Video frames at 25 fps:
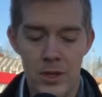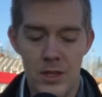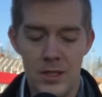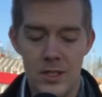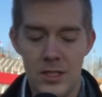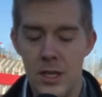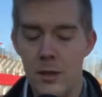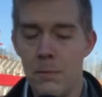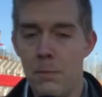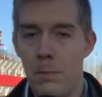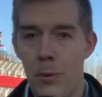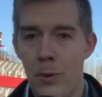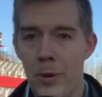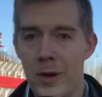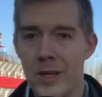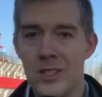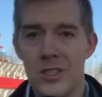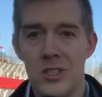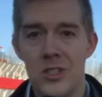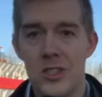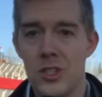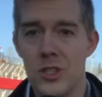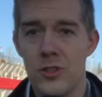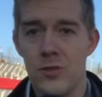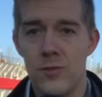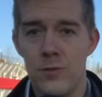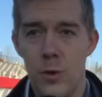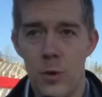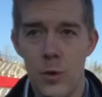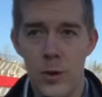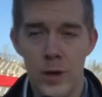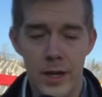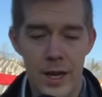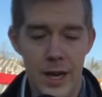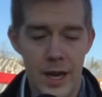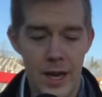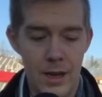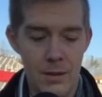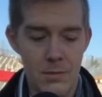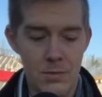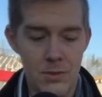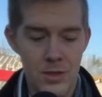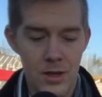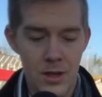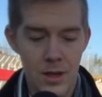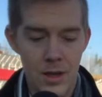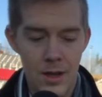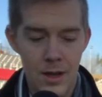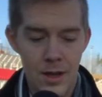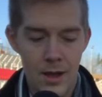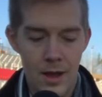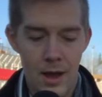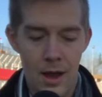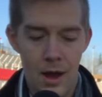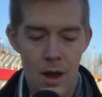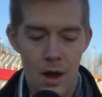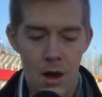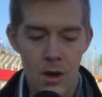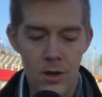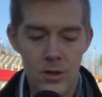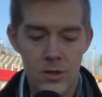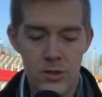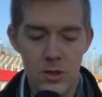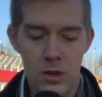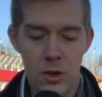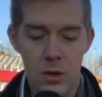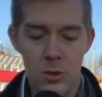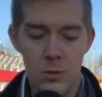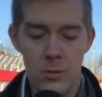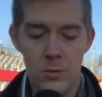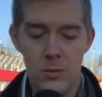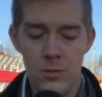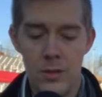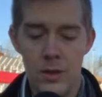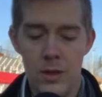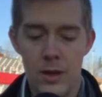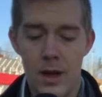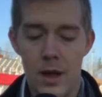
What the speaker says: than 10 points in just 4 games. Also,